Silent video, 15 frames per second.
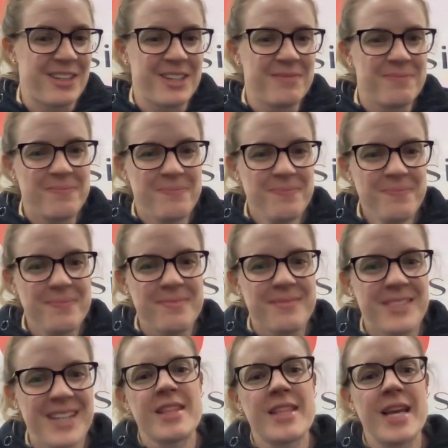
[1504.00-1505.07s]
hurt.
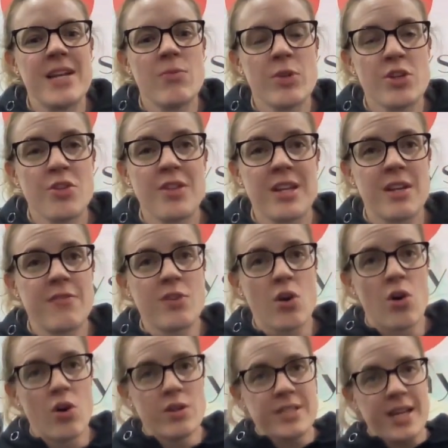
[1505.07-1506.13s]
Then when you think of
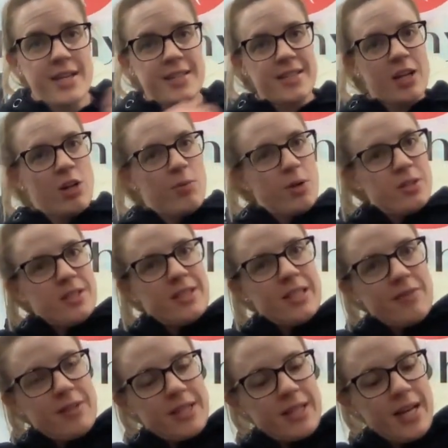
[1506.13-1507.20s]
your tennis elbows and
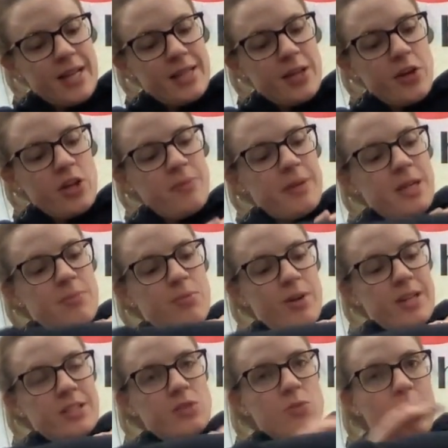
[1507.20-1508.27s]
stuff like that, they're going to be
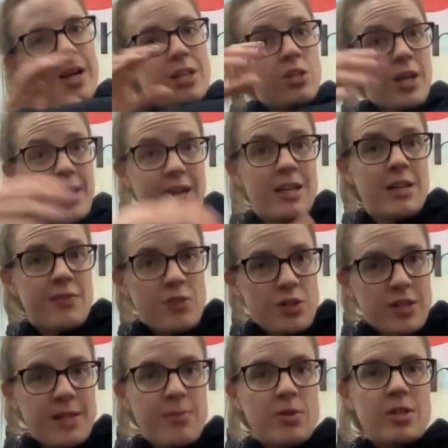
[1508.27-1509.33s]
compressed when, again, if you
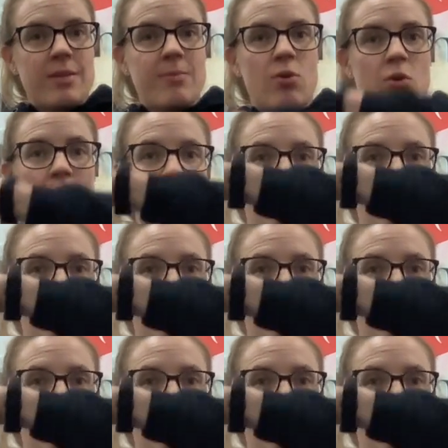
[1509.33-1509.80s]
sleep on them or